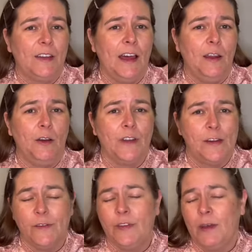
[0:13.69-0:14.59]
I love
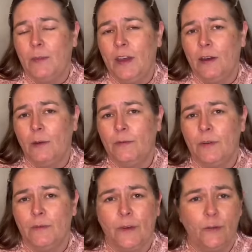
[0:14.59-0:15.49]
everything makeup,
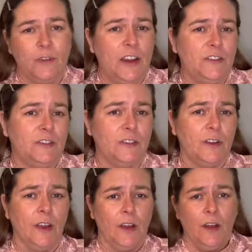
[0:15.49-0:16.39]
from foundation
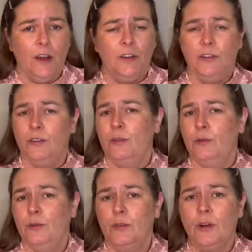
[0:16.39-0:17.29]

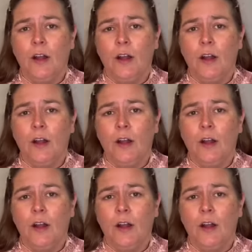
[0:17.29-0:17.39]
to